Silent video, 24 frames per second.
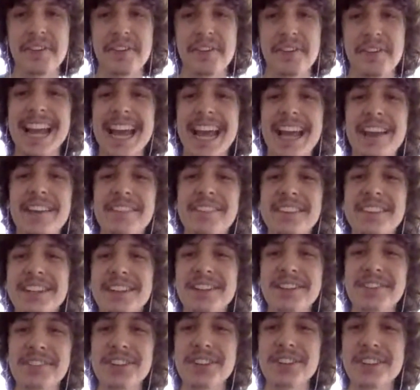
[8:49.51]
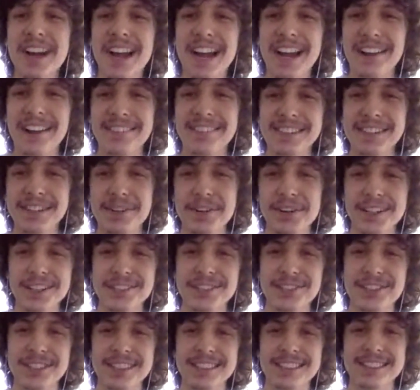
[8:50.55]
Once again, if any of you
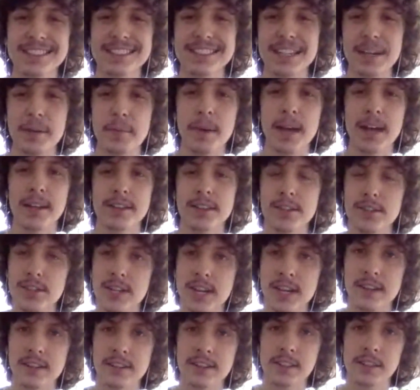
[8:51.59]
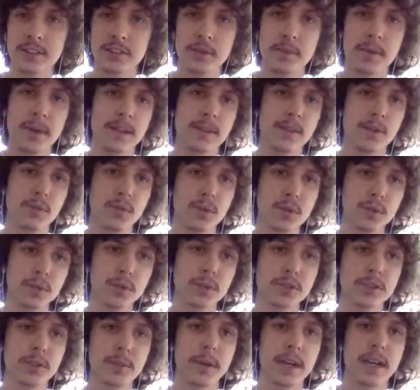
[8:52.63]
have any questions about the challenge,
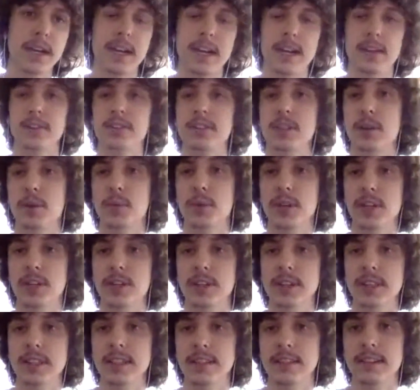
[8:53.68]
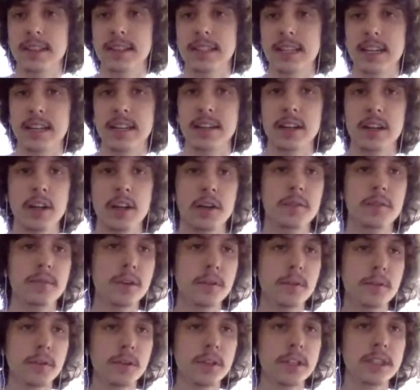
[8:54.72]
about the rules, about how it's going to work or anything like
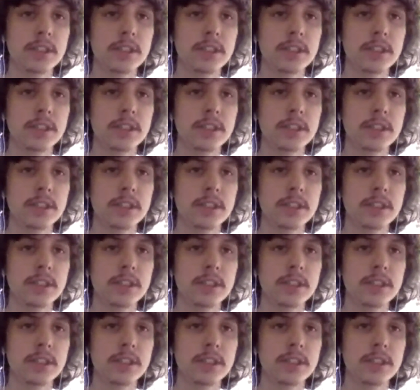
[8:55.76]
that,